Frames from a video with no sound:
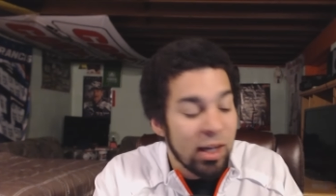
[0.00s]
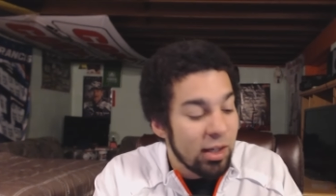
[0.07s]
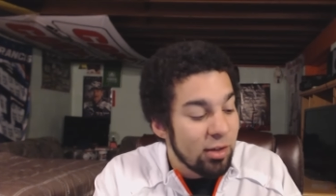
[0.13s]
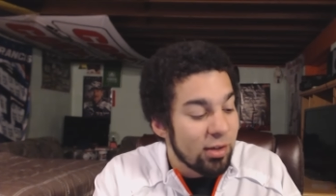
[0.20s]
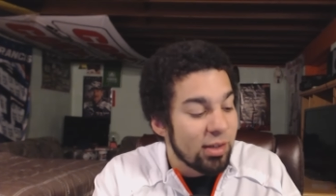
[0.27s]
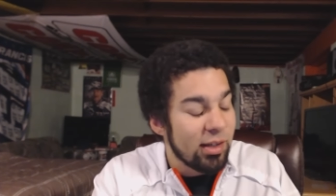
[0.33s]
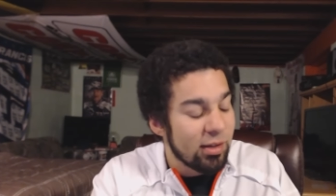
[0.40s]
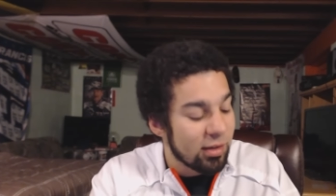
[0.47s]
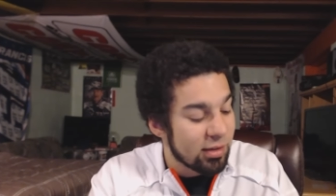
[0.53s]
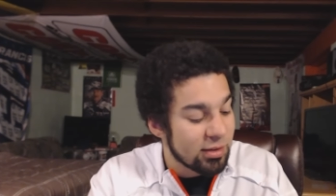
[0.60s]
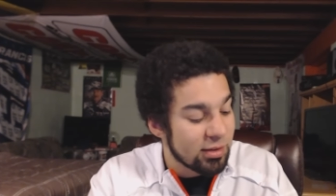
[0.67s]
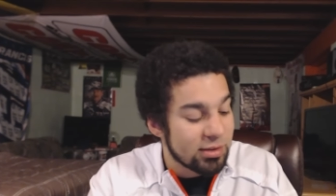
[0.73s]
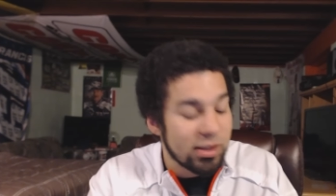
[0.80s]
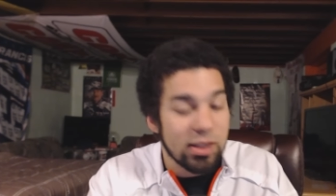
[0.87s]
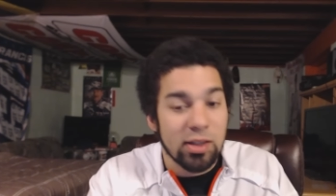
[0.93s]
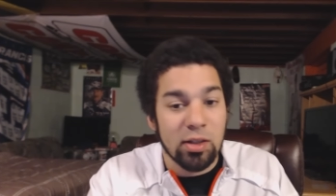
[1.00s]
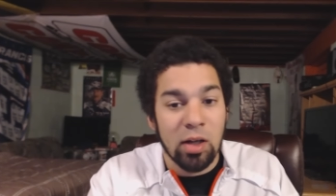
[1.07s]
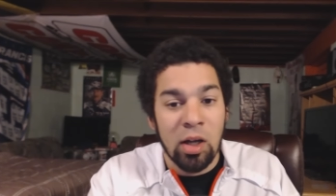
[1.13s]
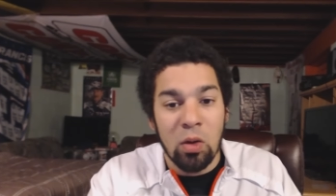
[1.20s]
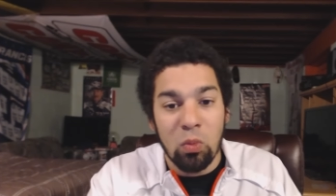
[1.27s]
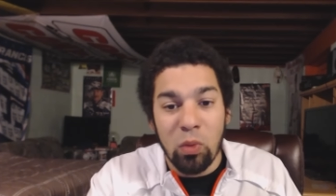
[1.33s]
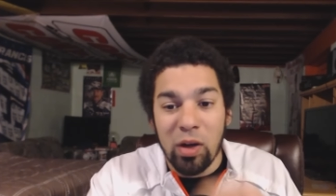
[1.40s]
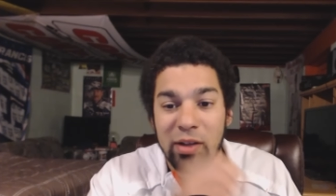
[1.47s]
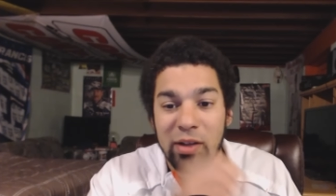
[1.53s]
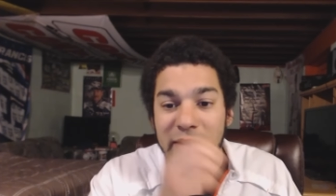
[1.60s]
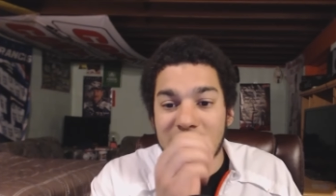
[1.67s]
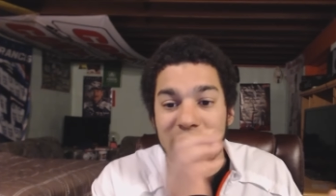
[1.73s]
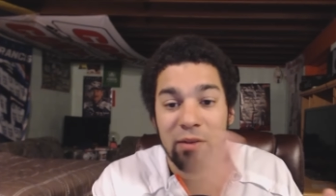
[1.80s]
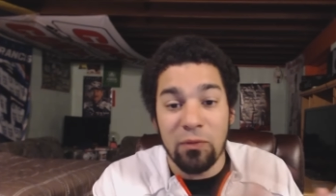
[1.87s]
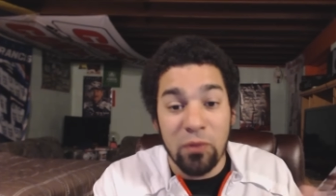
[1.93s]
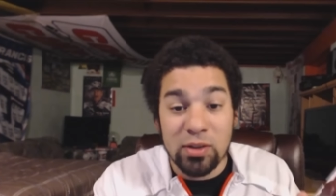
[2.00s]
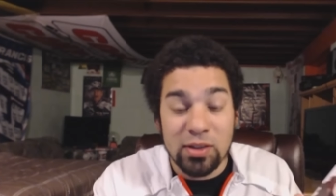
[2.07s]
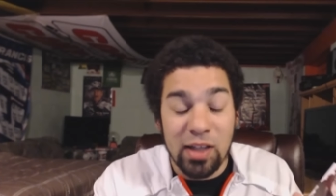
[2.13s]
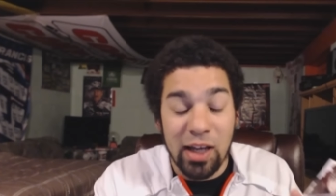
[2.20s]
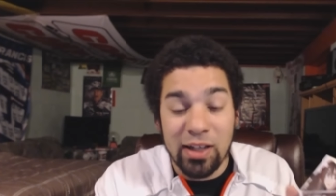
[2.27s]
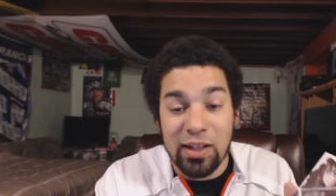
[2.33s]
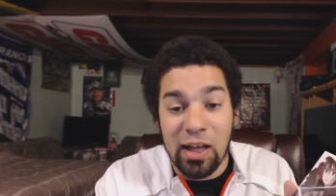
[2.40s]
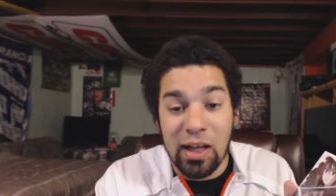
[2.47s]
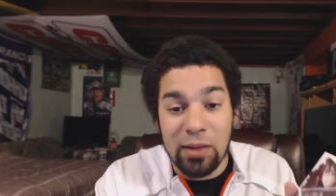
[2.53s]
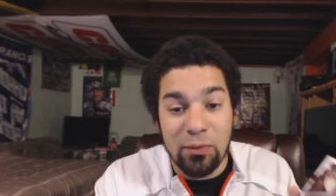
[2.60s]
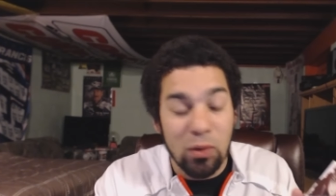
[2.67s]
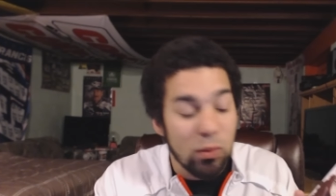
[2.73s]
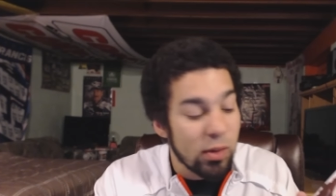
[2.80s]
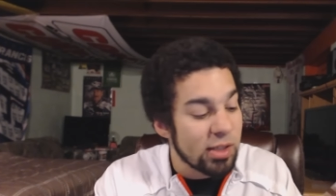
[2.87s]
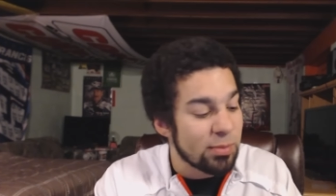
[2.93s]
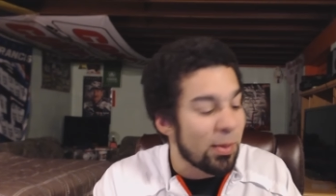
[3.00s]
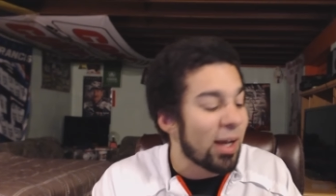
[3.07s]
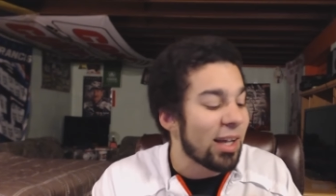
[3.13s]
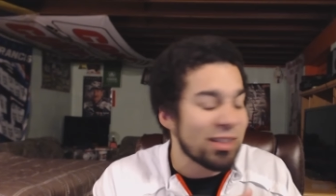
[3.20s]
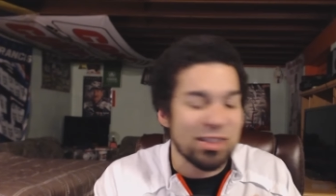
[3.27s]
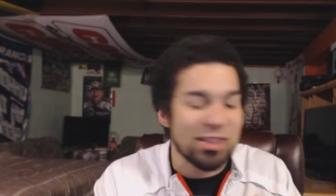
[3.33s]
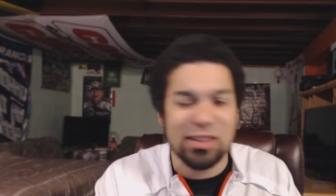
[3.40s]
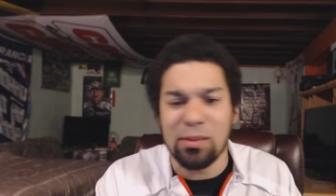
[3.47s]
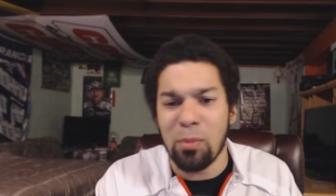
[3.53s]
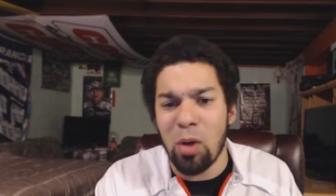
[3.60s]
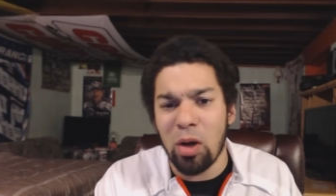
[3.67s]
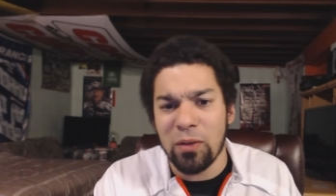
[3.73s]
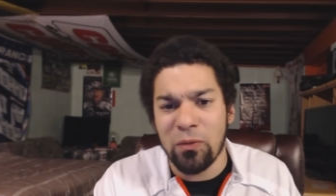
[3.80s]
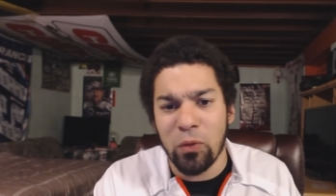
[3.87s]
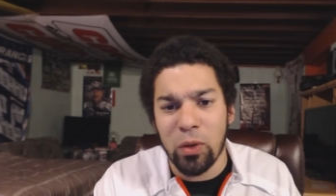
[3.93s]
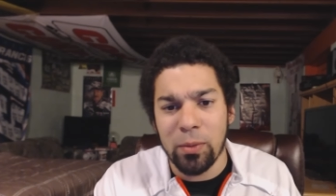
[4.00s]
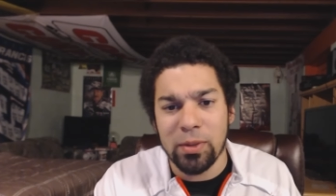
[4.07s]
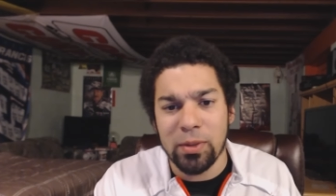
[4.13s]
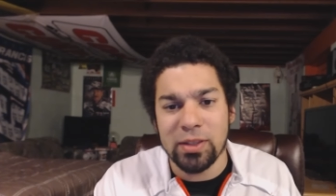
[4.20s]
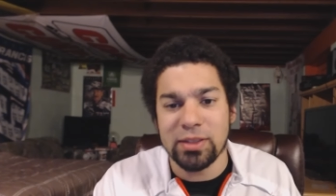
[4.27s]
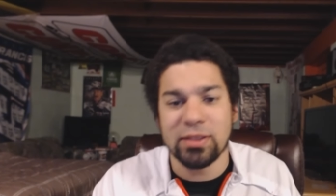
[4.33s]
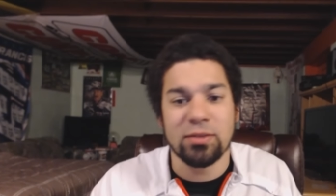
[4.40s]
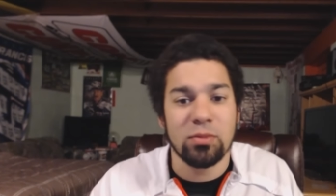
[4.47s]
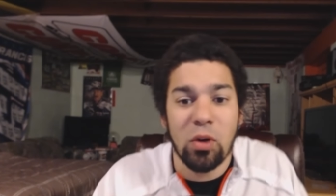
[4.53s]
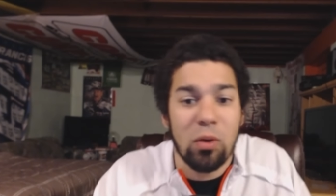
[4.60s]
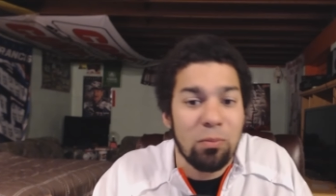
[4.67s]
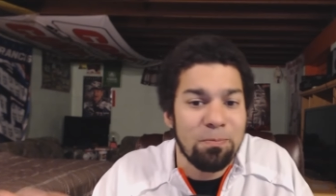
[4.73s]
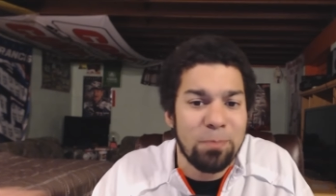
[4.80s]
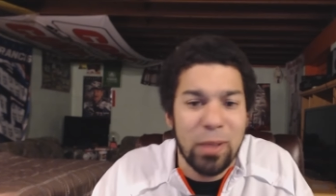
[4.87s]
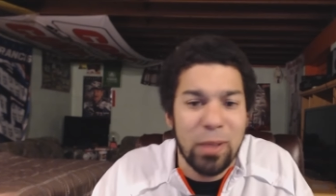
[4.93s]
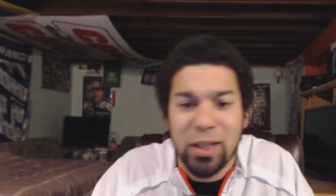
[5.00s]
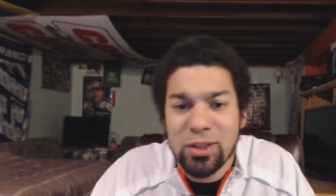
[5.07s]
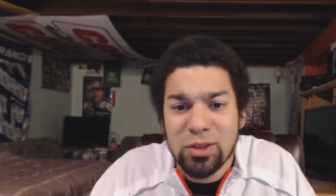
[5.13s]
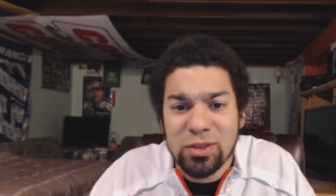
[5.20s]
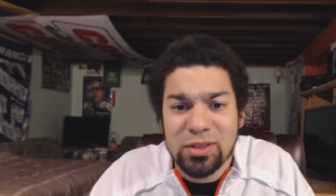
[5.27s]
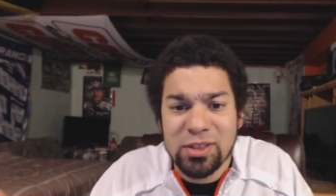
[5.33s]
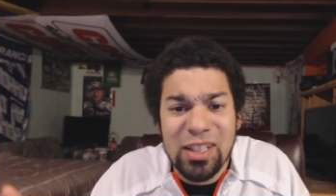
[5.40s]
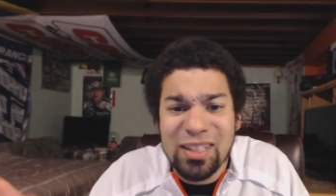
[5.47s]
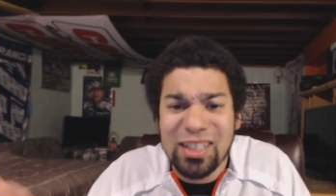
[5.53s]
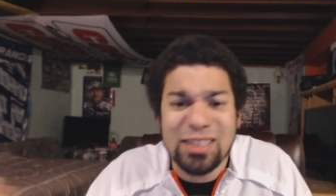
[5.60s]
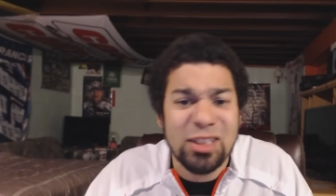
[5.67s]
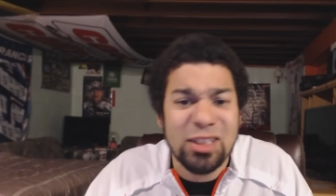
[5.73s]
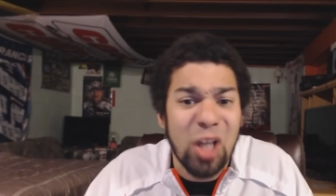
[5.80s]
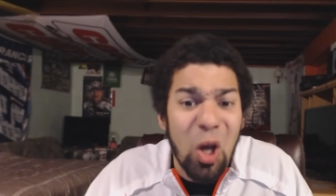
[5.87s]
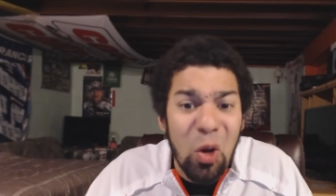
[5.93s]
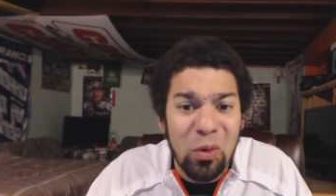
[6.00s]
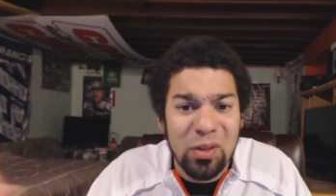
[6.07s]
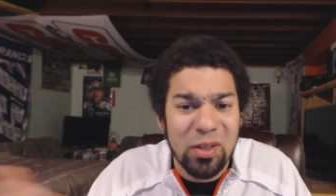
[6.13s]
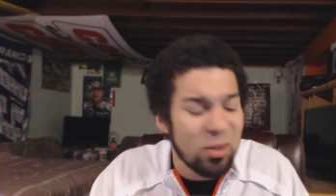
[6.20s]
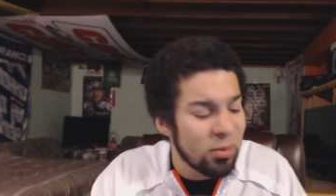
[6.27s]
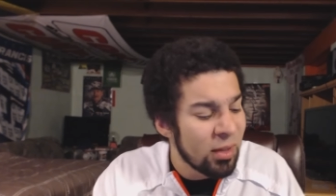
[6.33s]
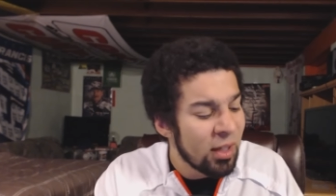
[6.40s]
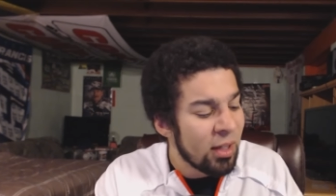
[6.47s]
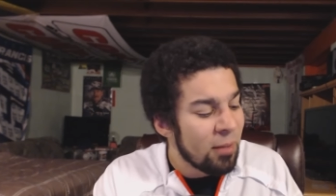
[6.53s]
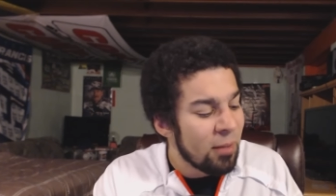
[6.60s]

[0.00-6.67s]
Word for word: You can either consider what the first light novel was, but I got this in manga form because well, pictures and shit. Let's go, you know.